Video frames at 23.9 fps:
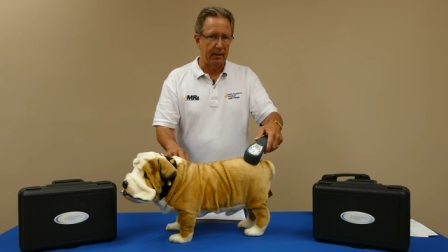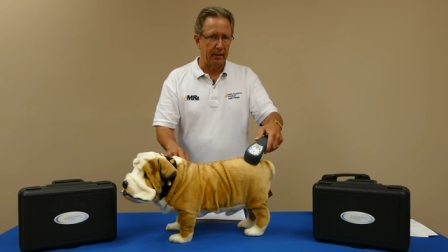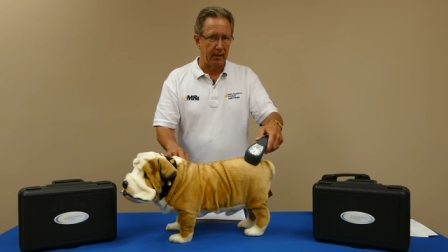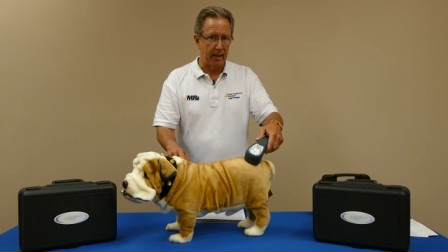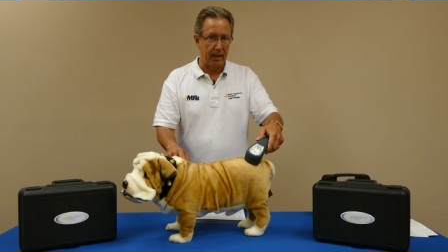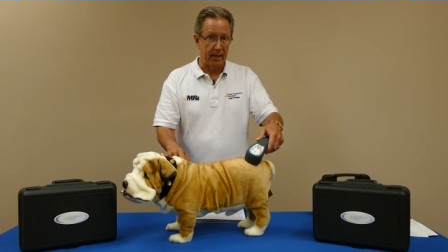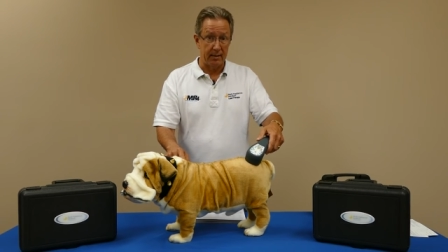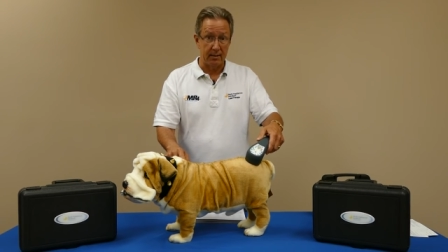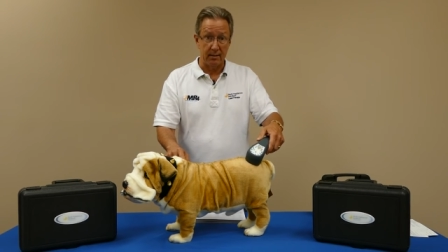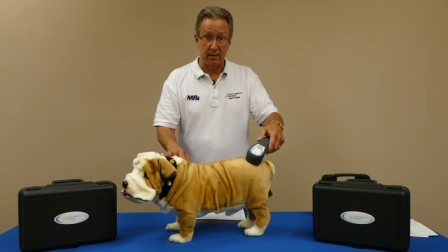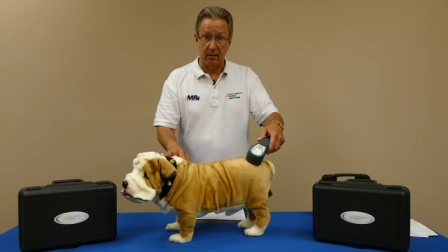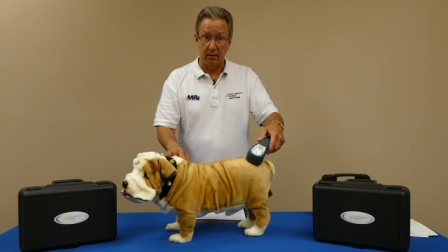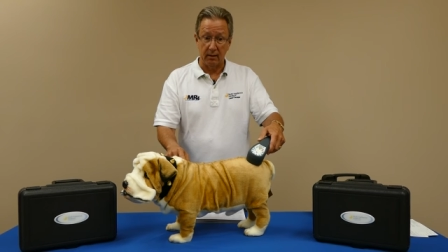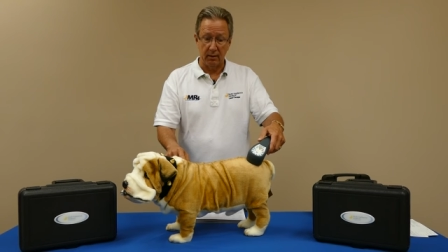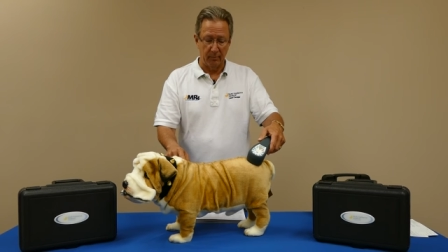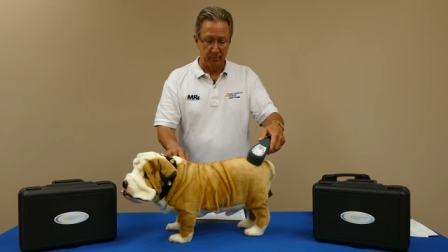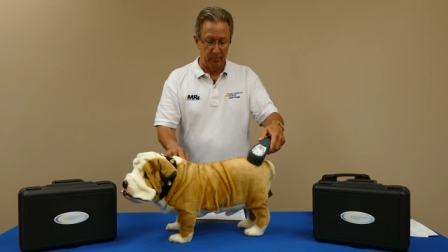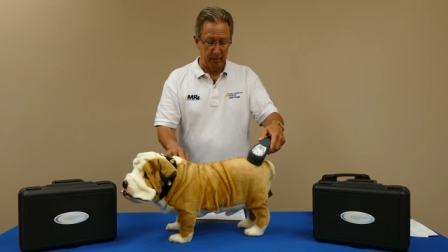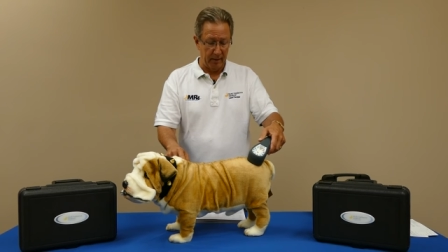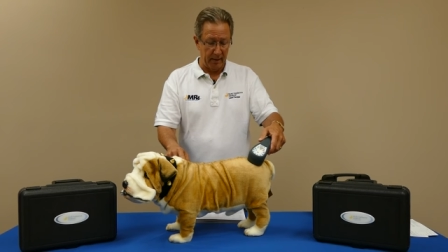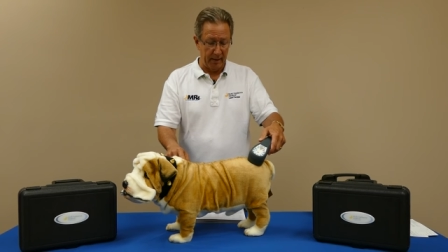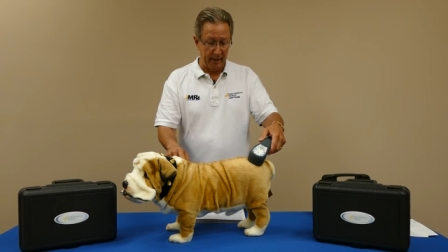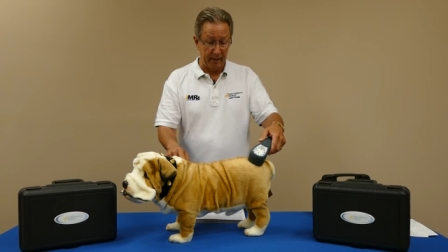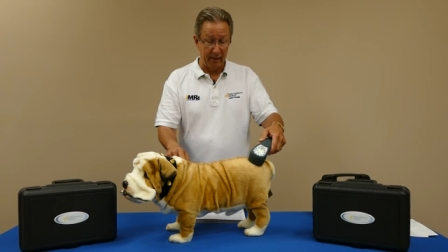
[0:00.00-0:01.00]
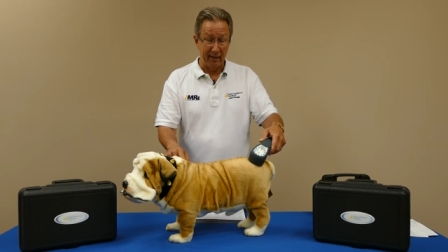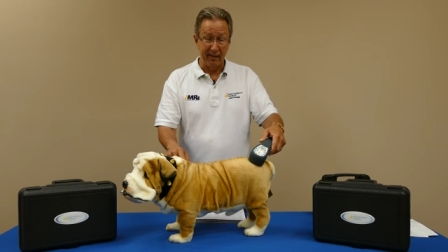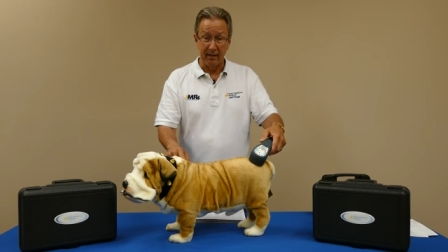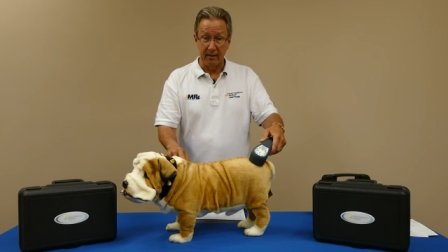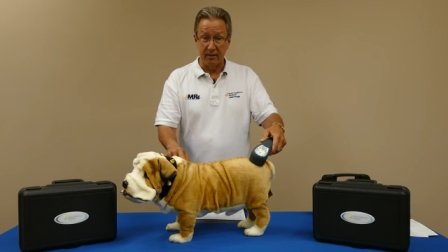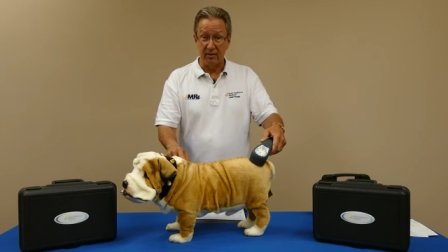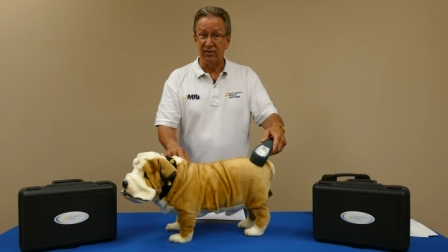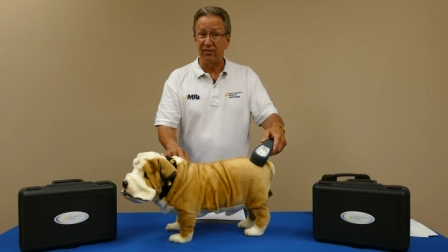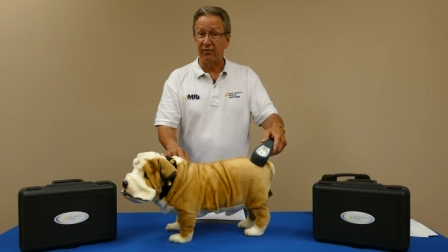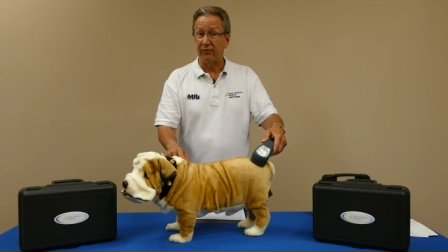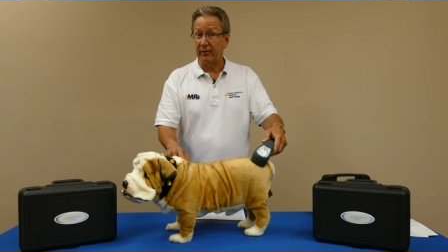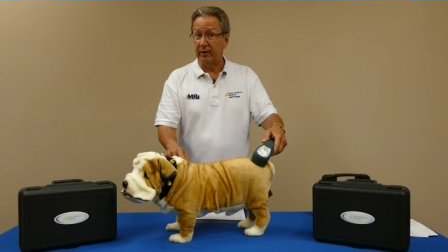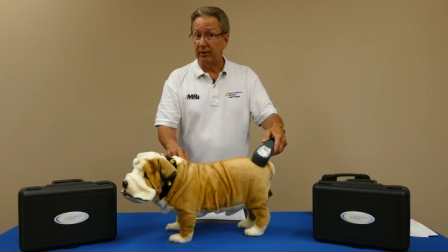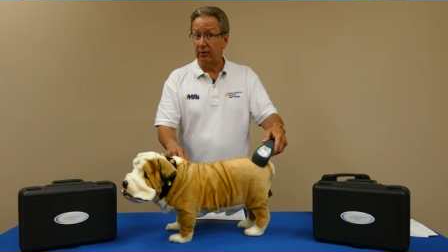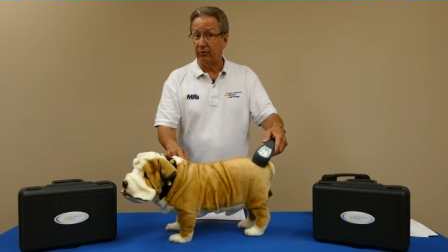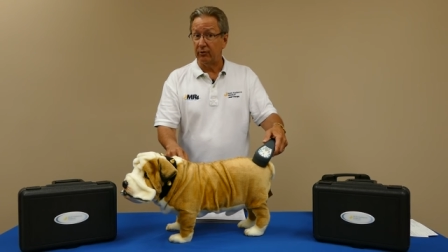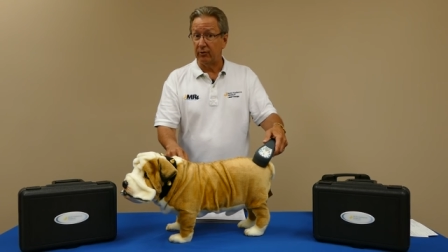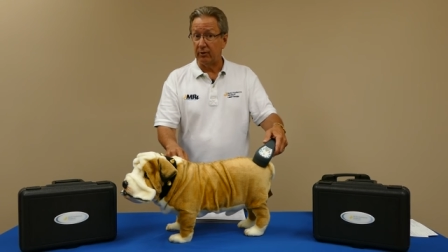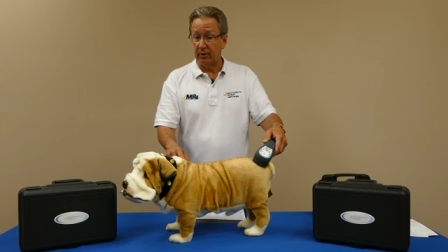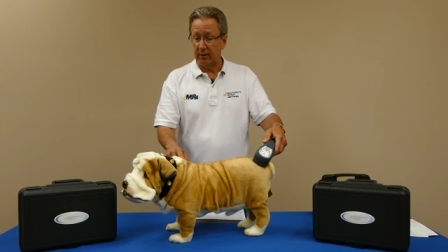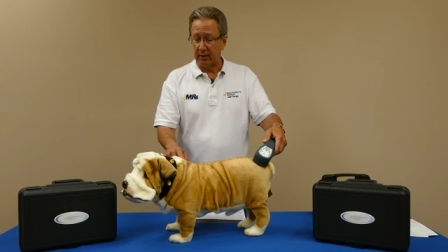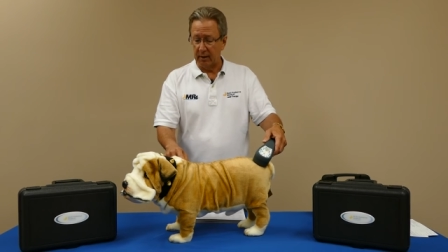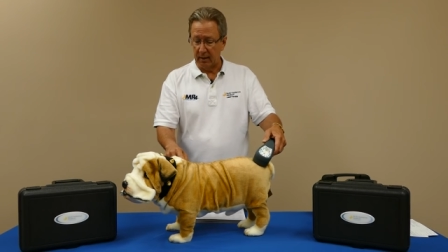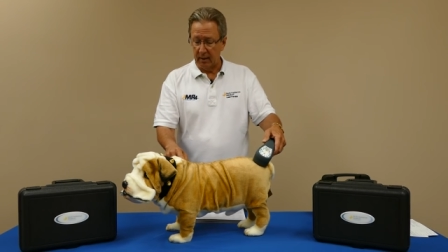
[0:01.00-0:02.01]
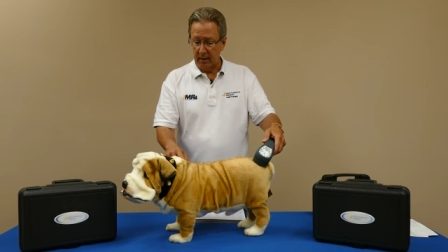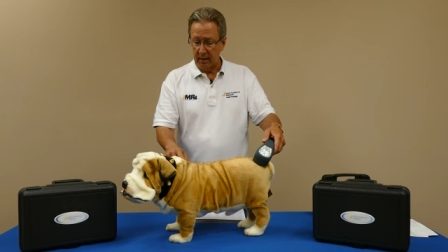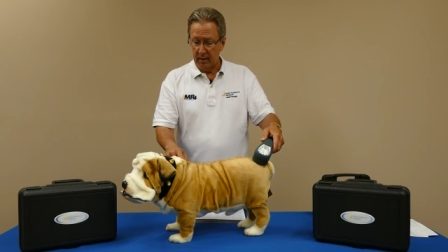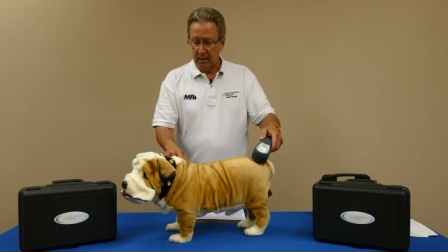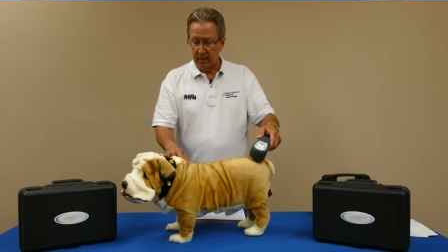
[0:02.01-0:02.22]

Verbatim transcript: nice and compliant. It just feels good.